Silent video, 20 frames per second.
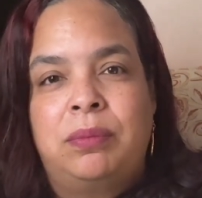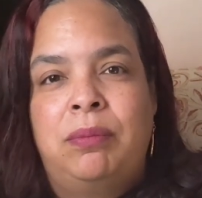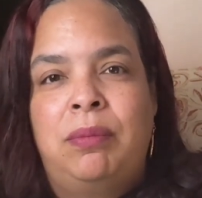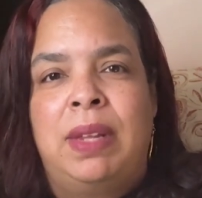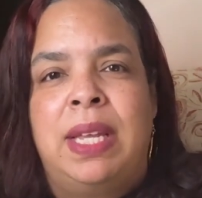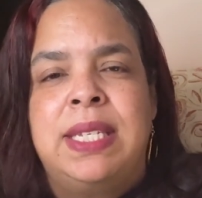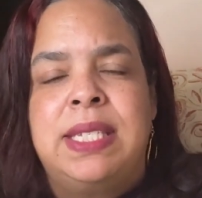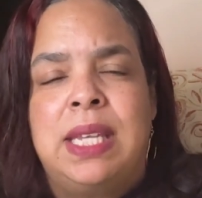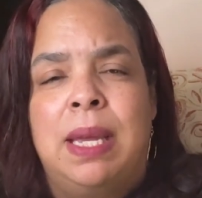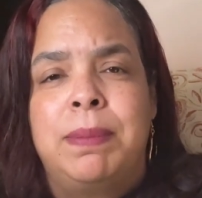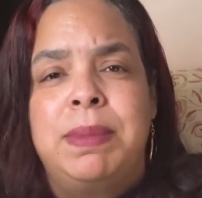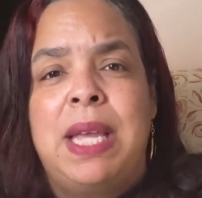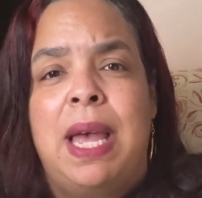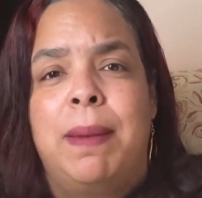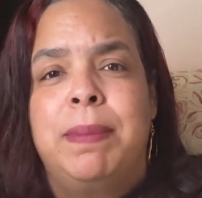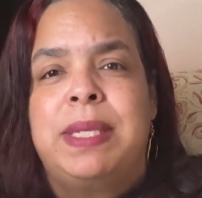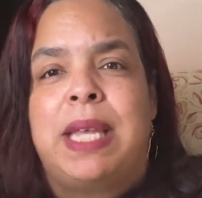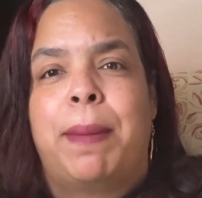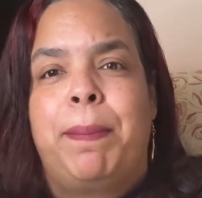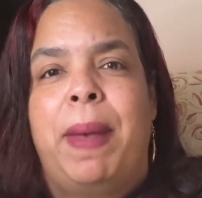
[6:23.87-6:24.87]

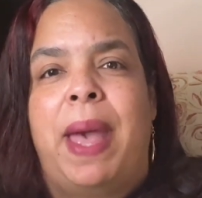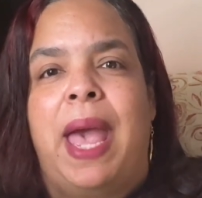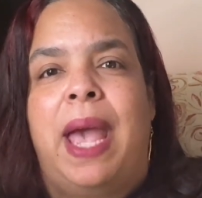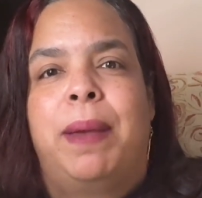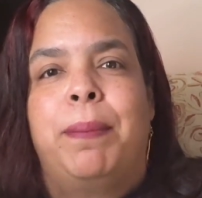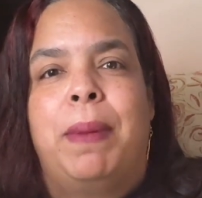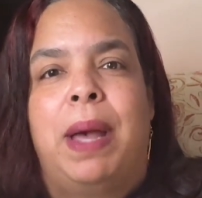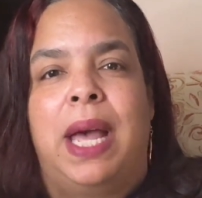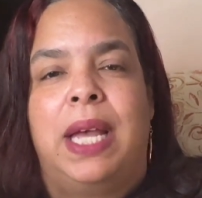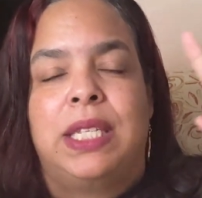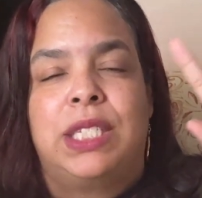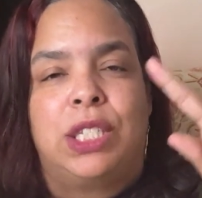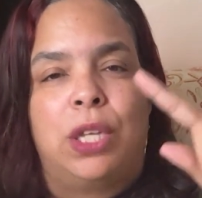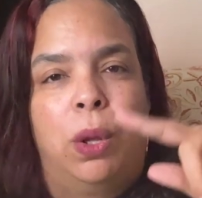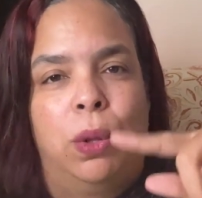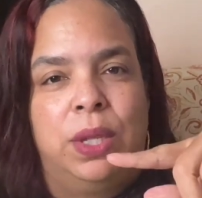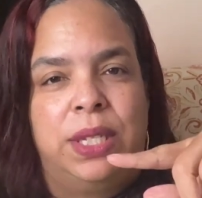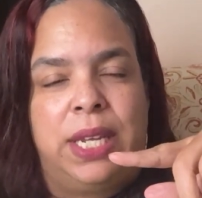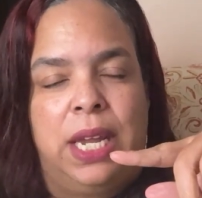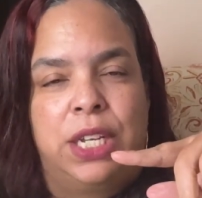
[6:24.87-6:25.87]
Sometimes I pack my
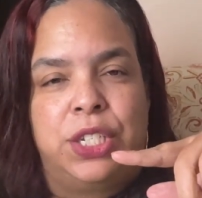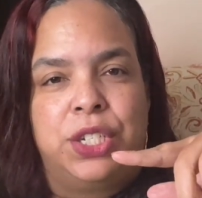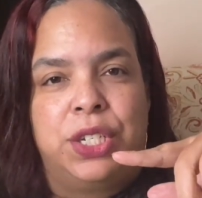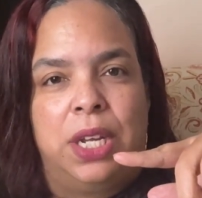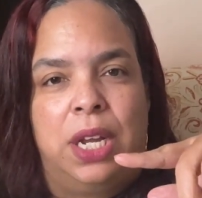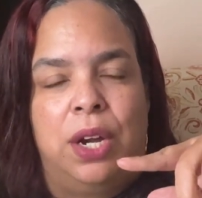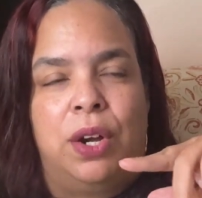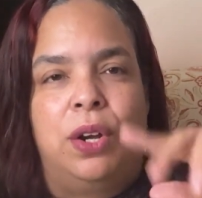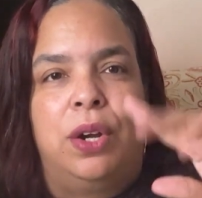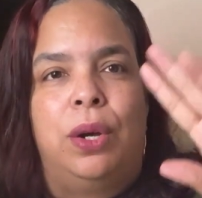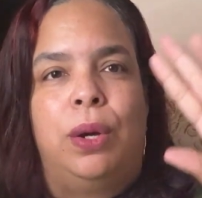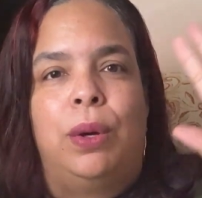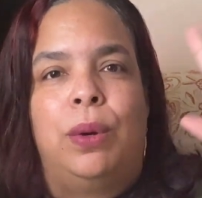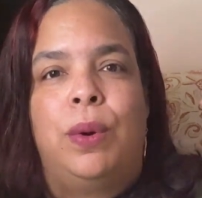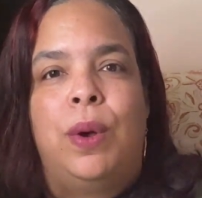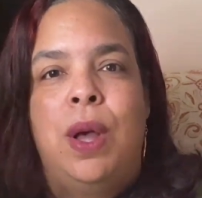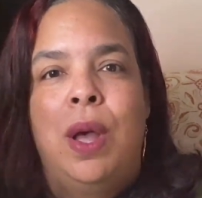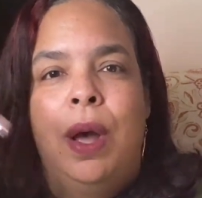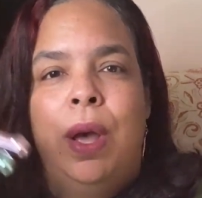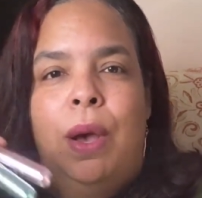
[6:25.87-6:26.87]
Sola de
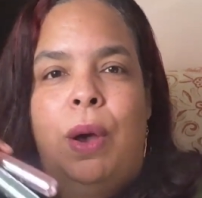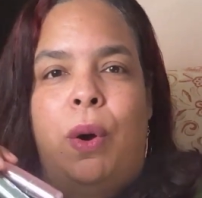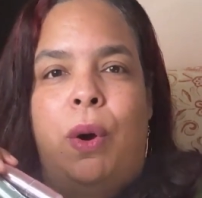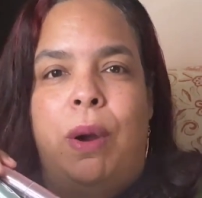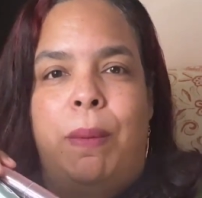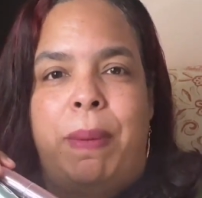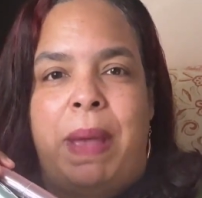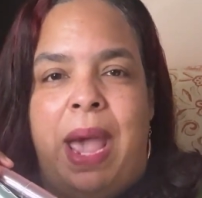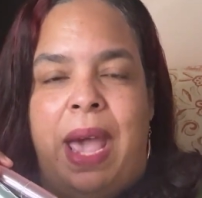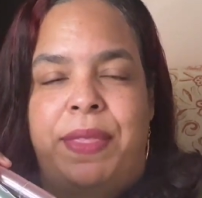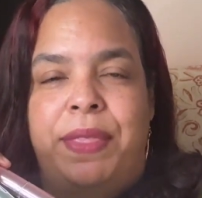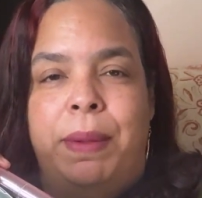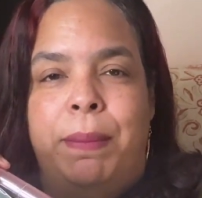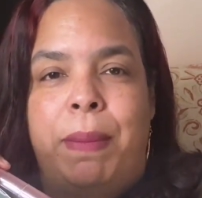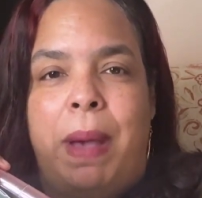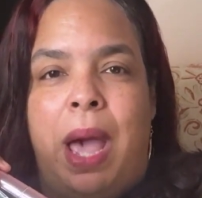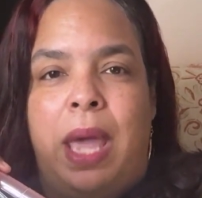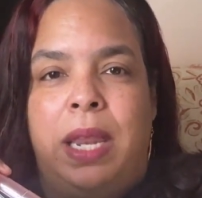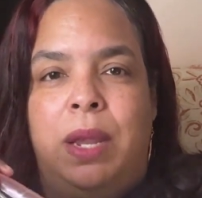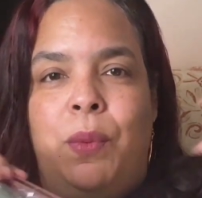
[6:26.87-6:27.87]
Janeiro or Bath and
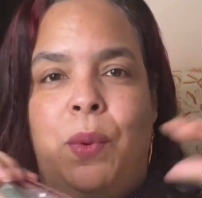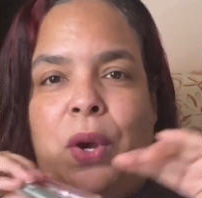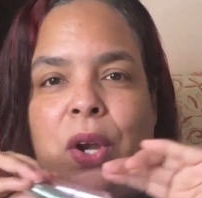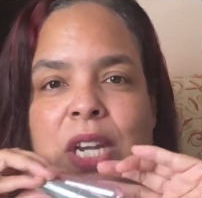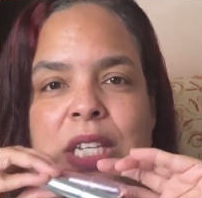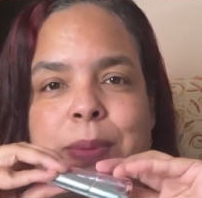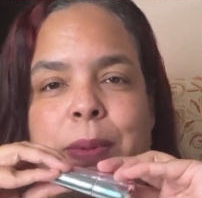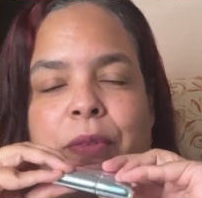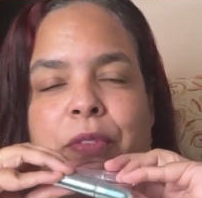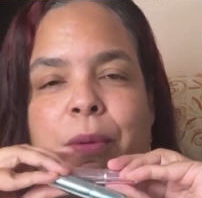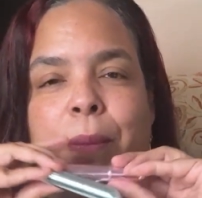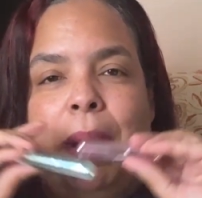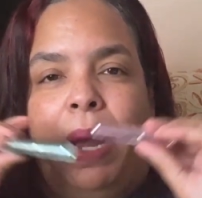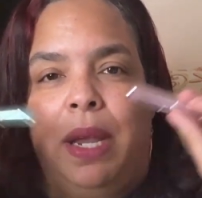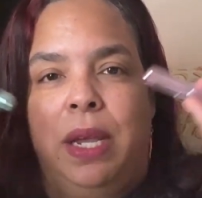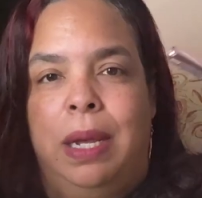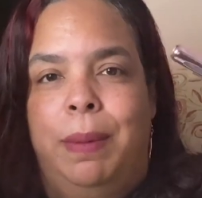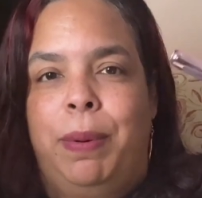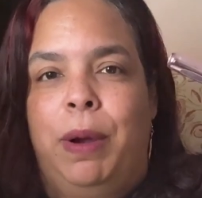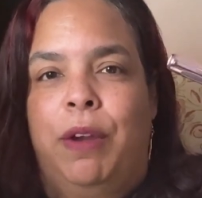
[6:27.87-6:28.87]
Body Works, but for my
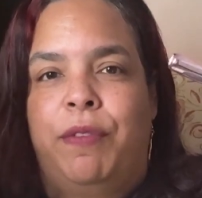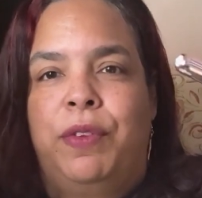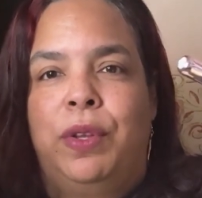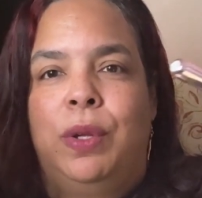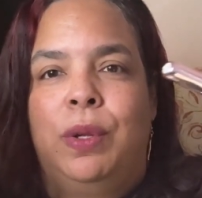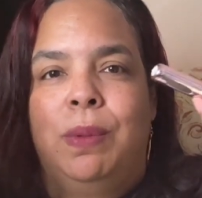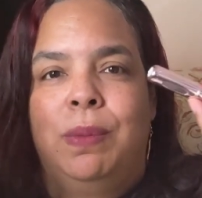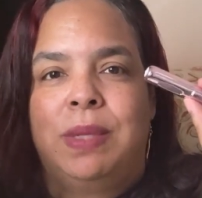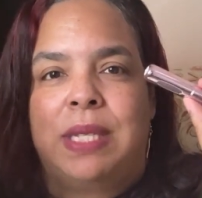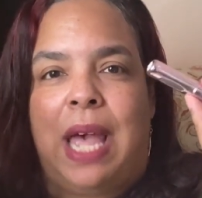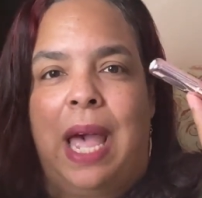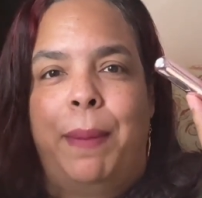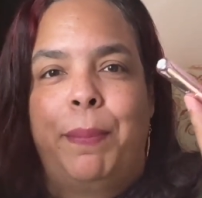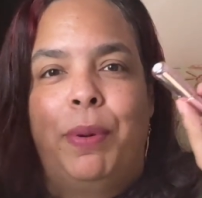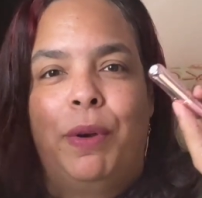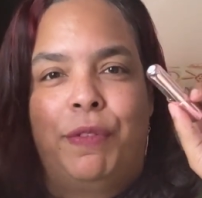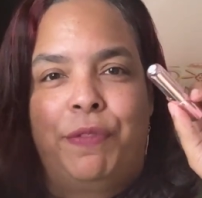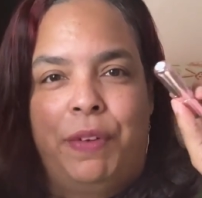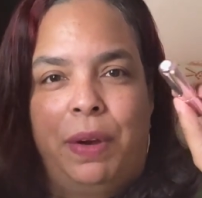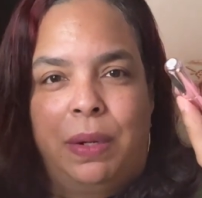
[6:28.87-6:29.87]
good perfumes, I
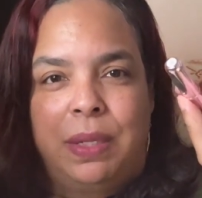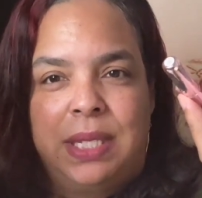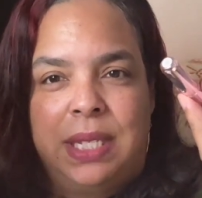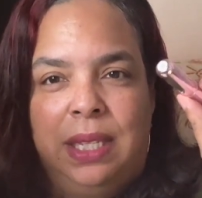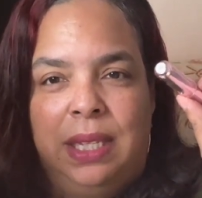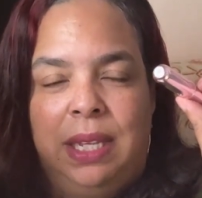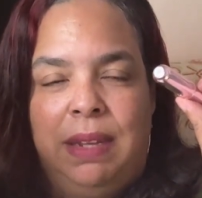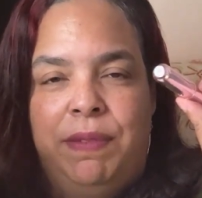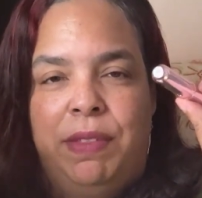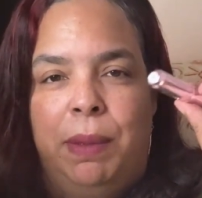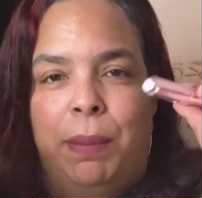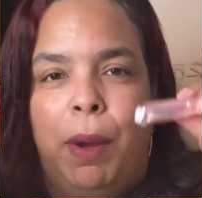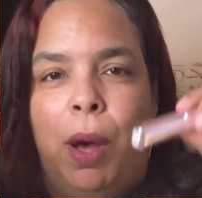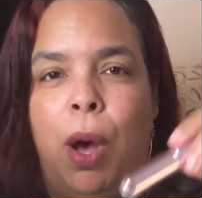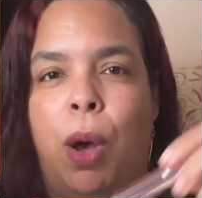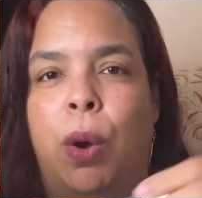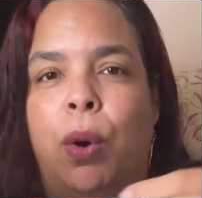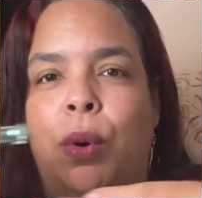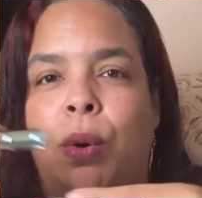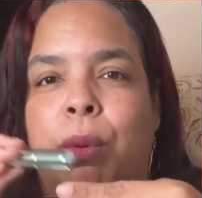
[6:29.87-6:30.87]
prefer to leave them
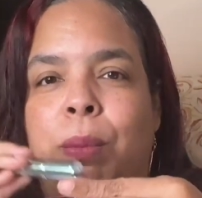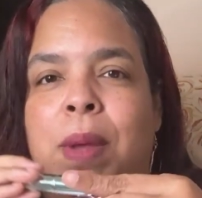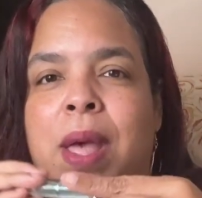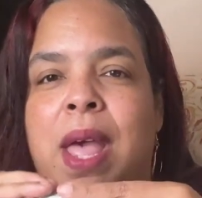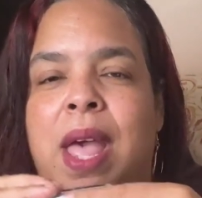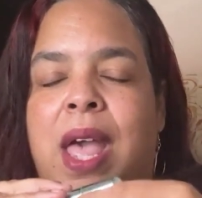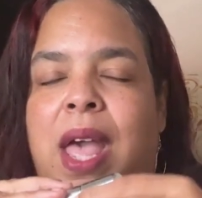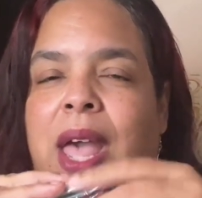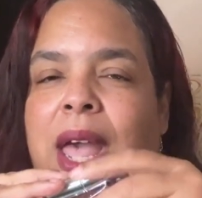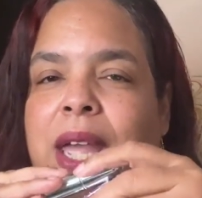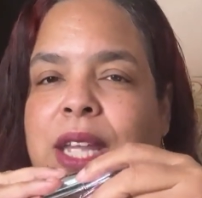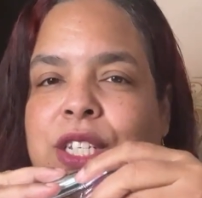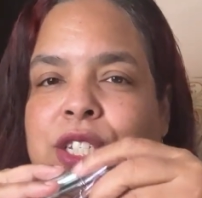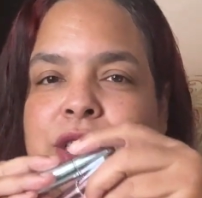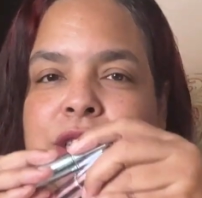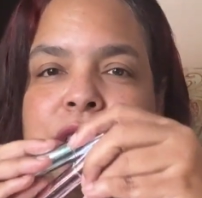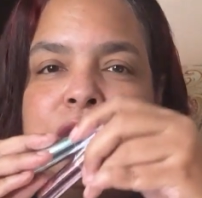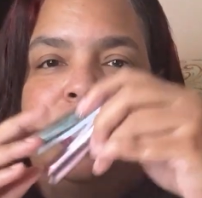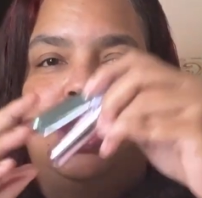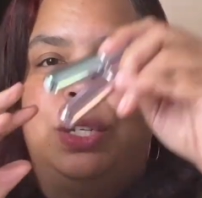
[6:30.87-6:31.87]
home and
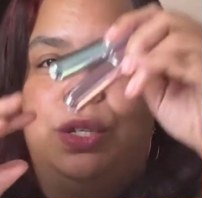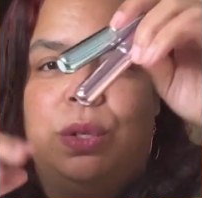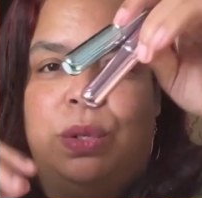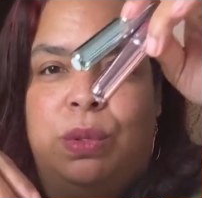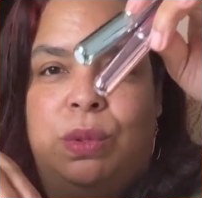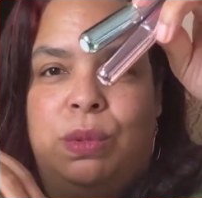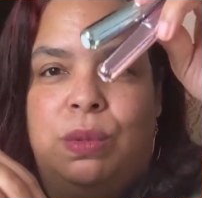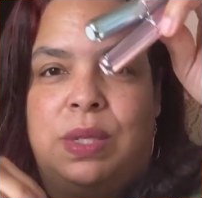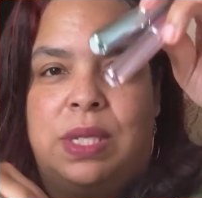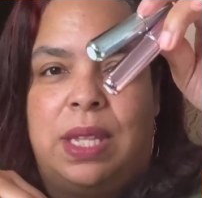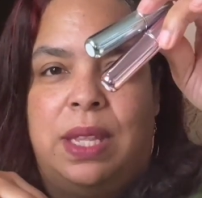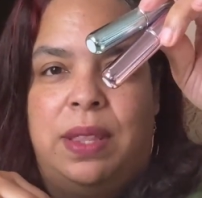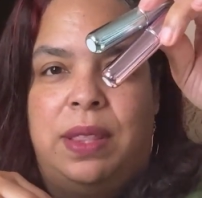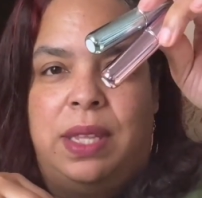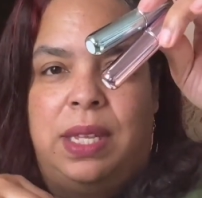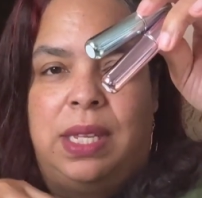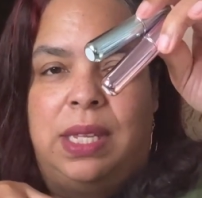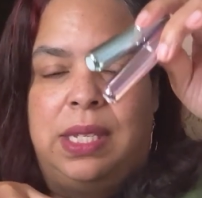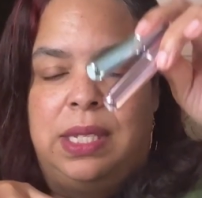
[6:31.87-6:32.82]
just use these.